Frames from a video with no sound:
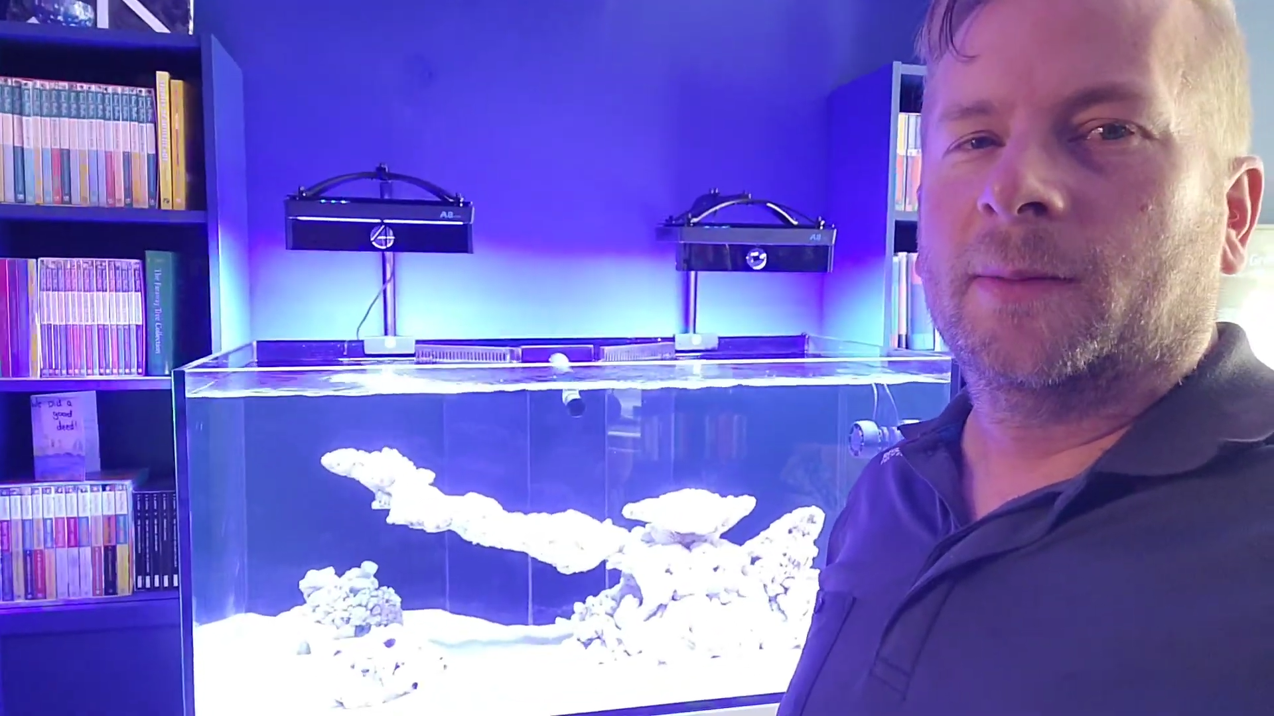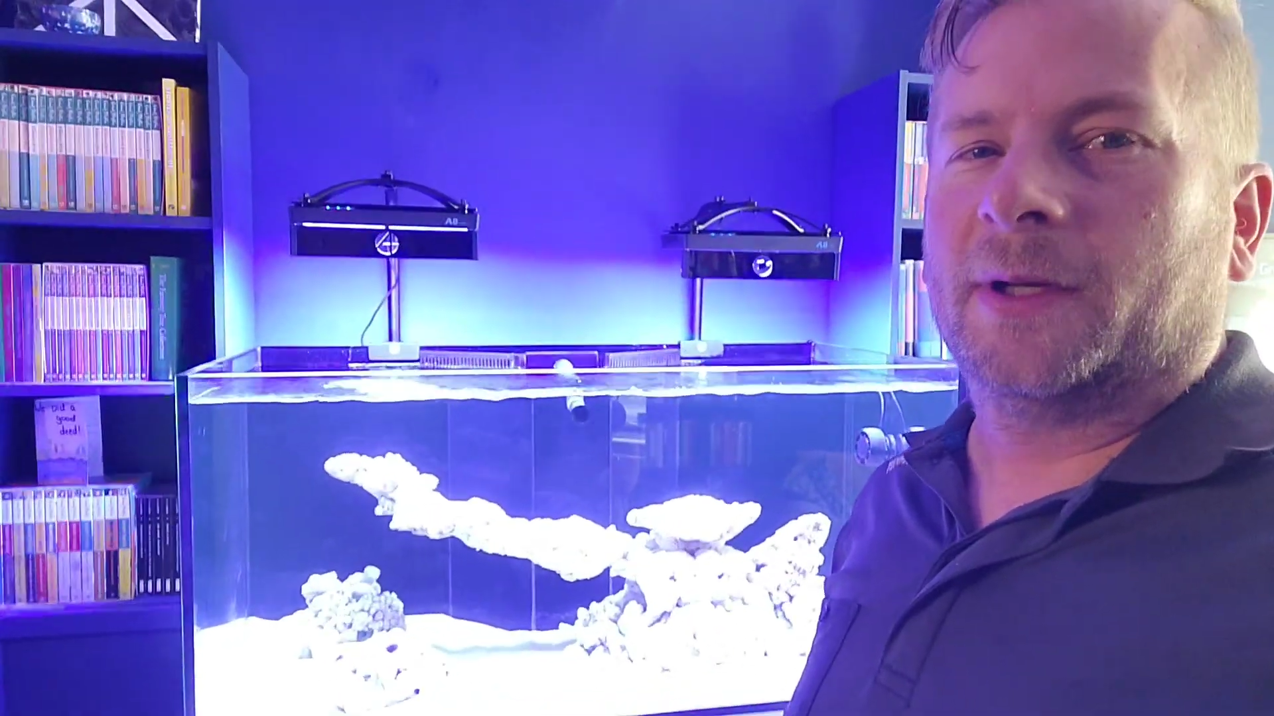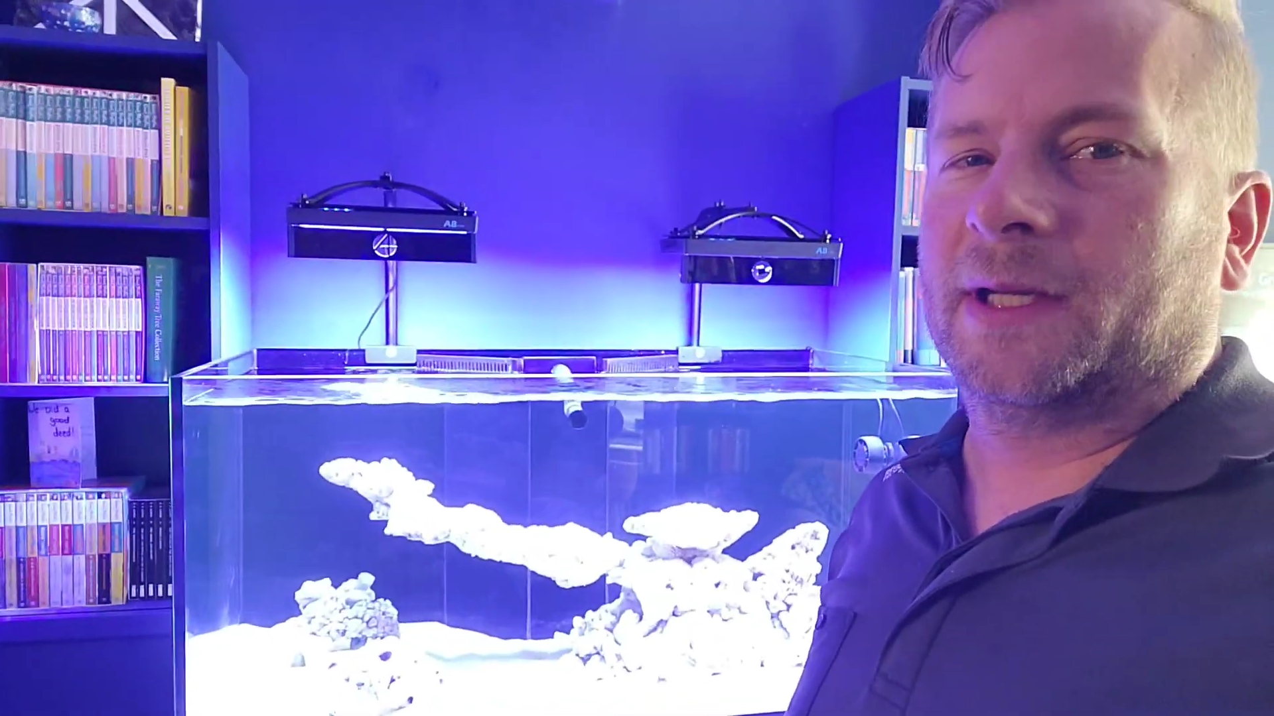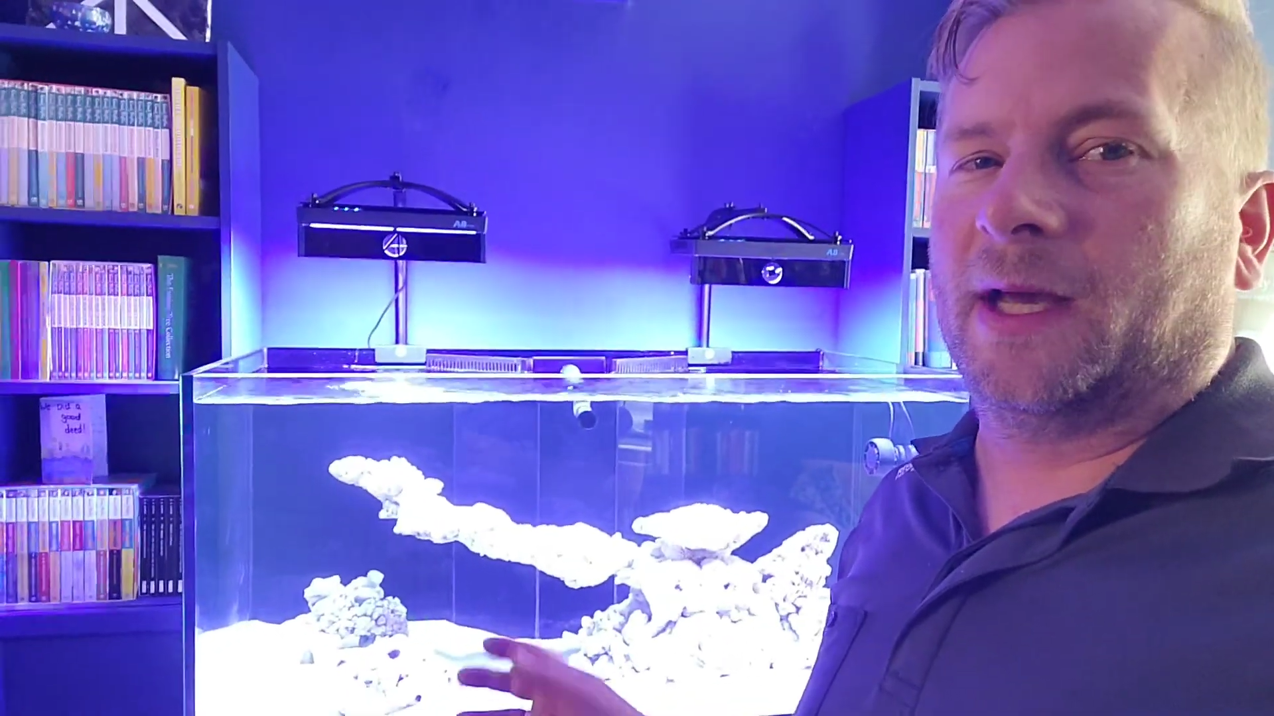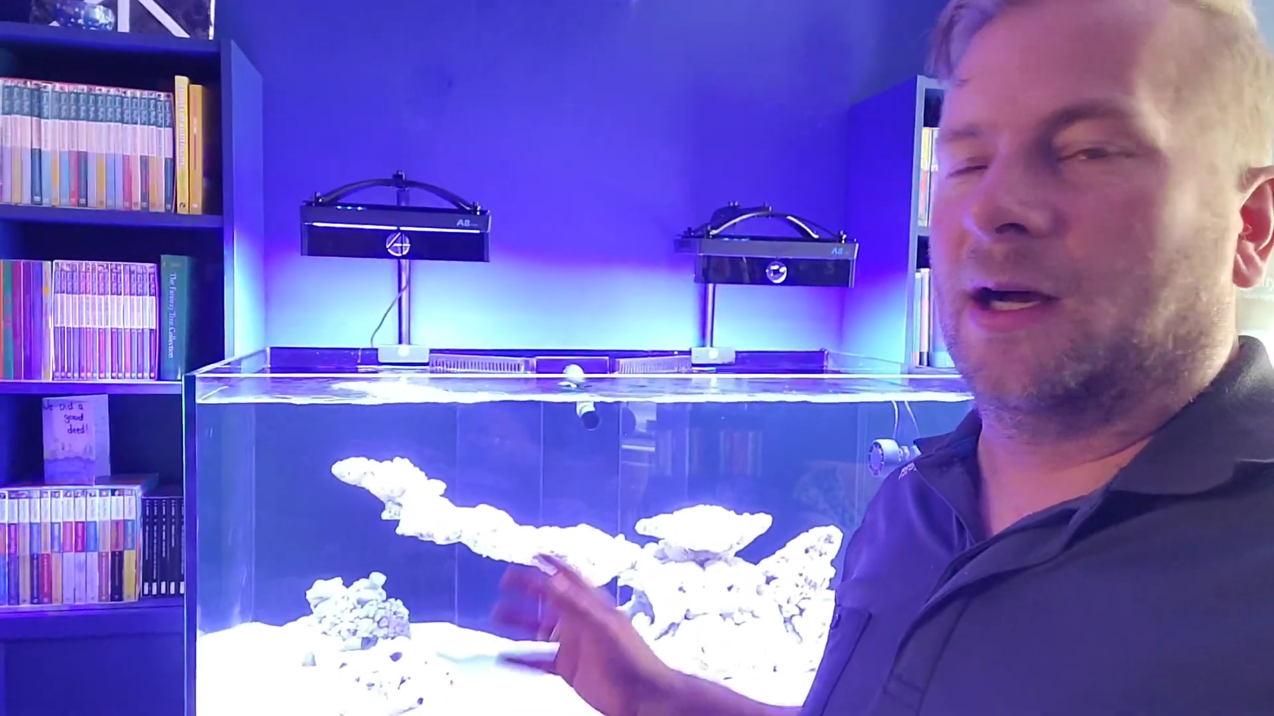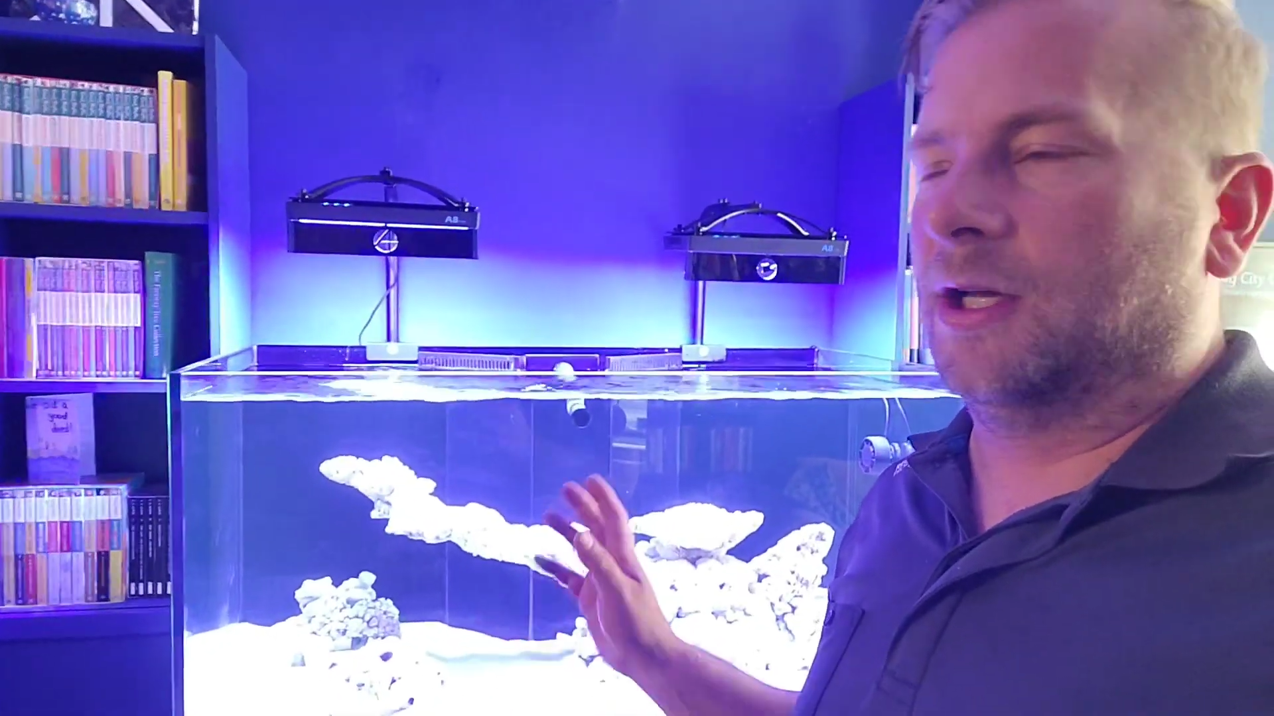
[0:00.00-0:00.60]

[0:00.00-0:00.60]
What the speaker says: but yeah,